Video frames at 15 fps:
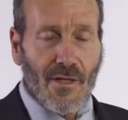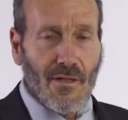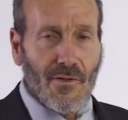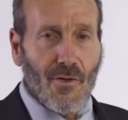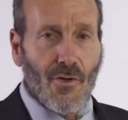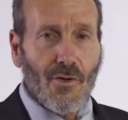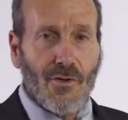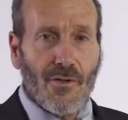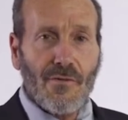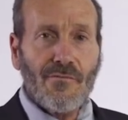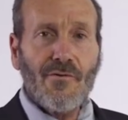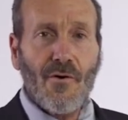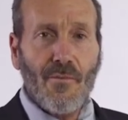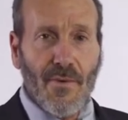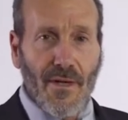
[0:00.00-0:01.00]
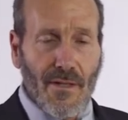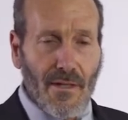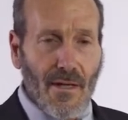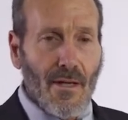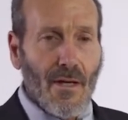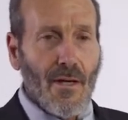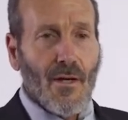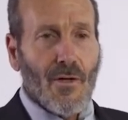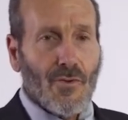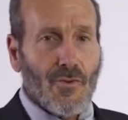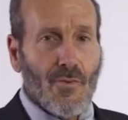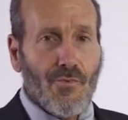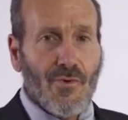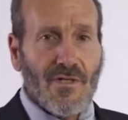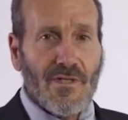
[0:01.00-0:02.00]
and an honor for me to
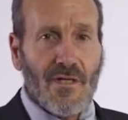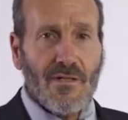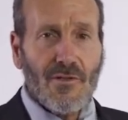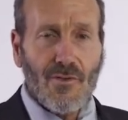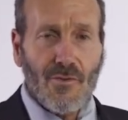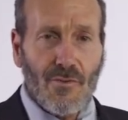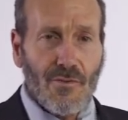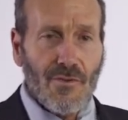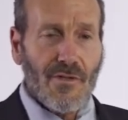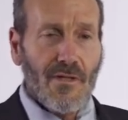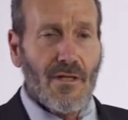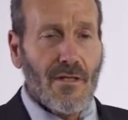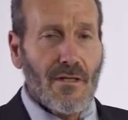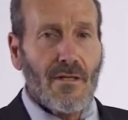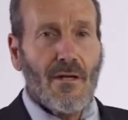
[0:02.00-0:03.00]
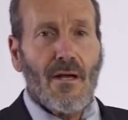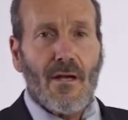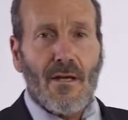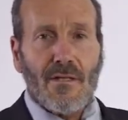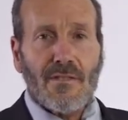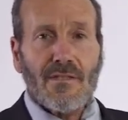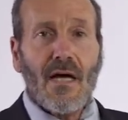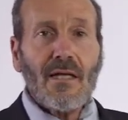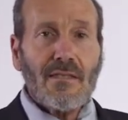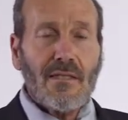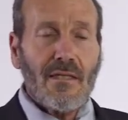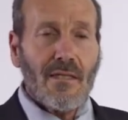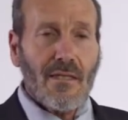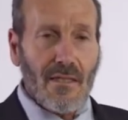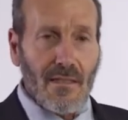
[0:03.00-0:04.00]
present you the
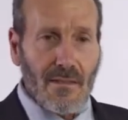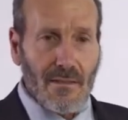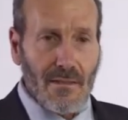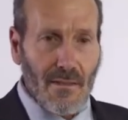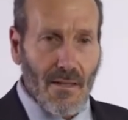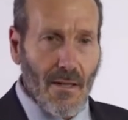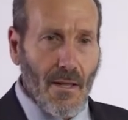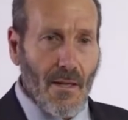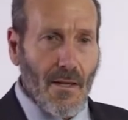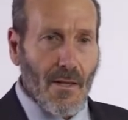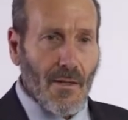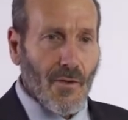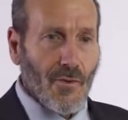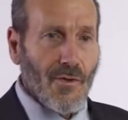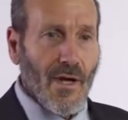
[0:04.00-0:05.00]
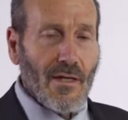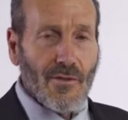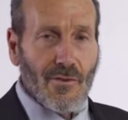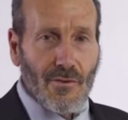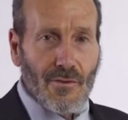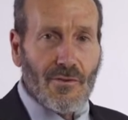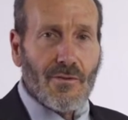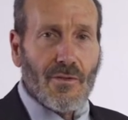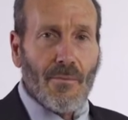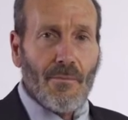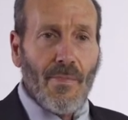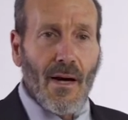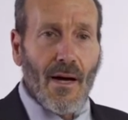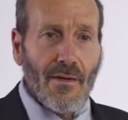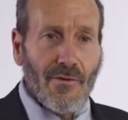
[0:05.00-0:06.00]
starting kit created
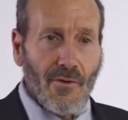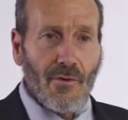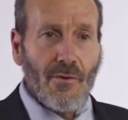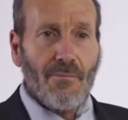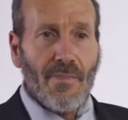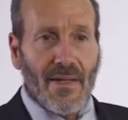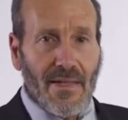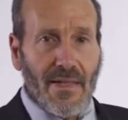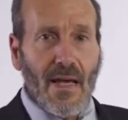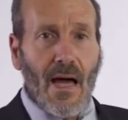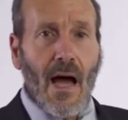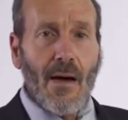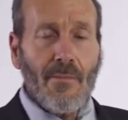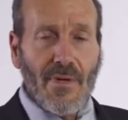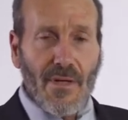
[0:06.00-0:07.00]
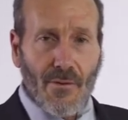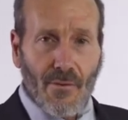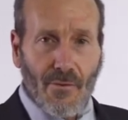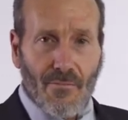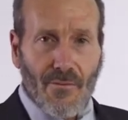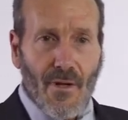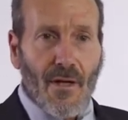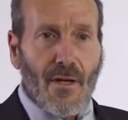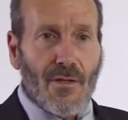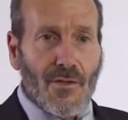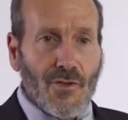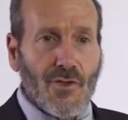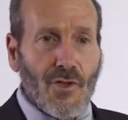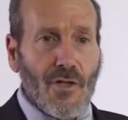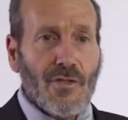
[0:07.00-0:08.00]
by the company Ameo,
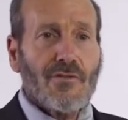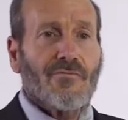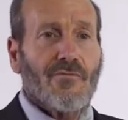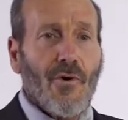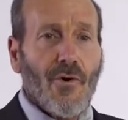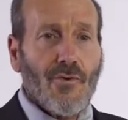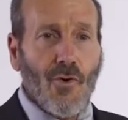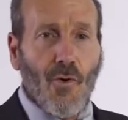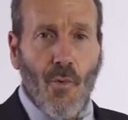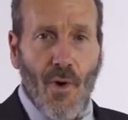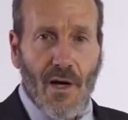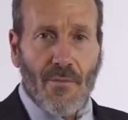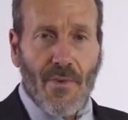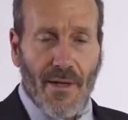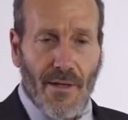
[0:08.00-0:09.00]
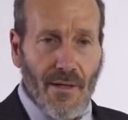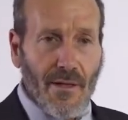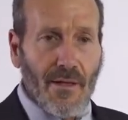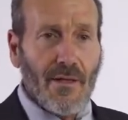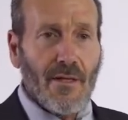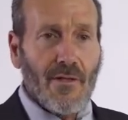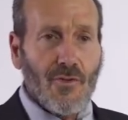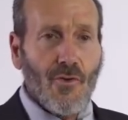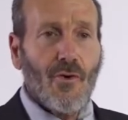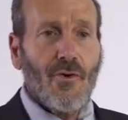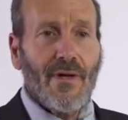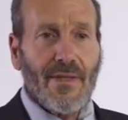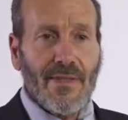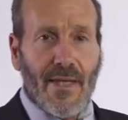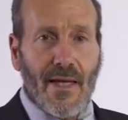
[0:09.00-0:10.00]
just for your well-being in your
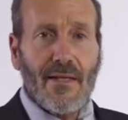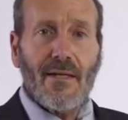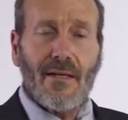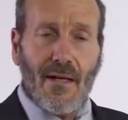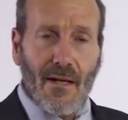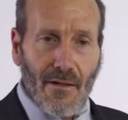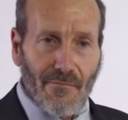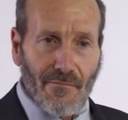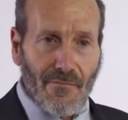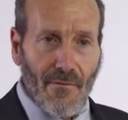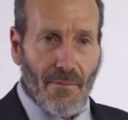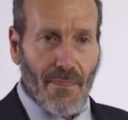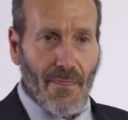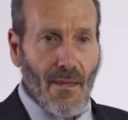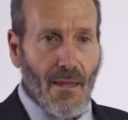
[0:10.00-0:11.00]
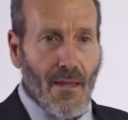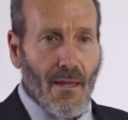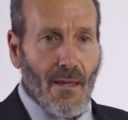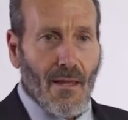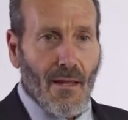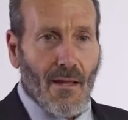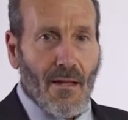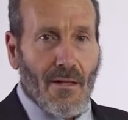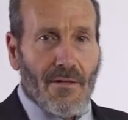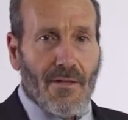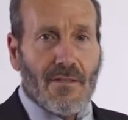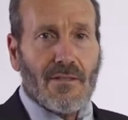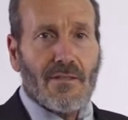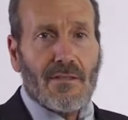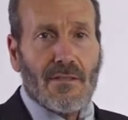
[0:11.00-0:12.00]
daily life.
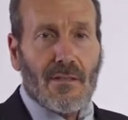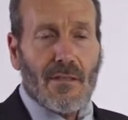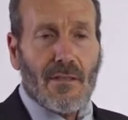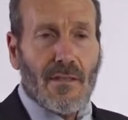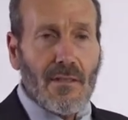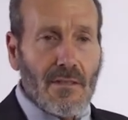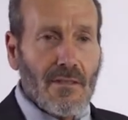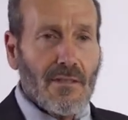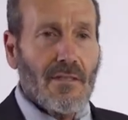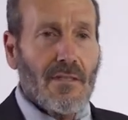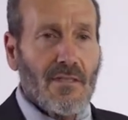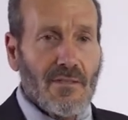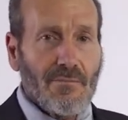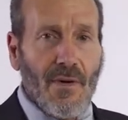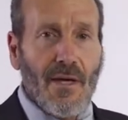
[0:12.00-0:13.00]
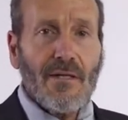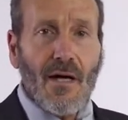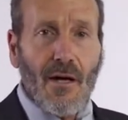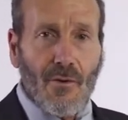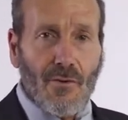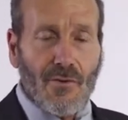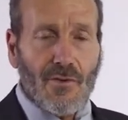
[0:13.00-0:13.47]
This kit is made out